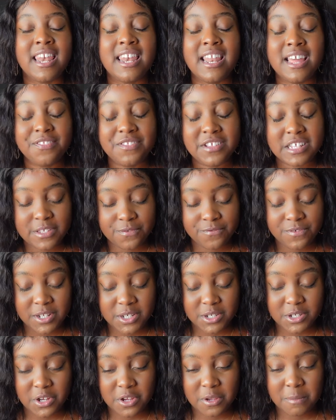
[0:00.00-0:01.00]
let this
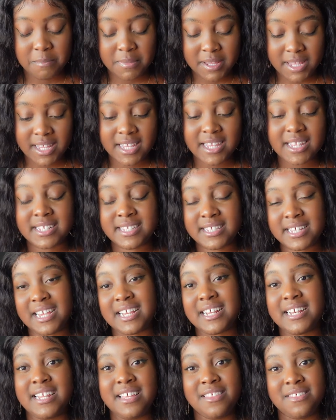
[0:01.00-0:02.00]
video be
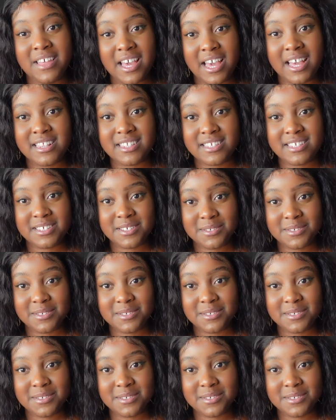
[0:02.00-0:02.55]
exactly that.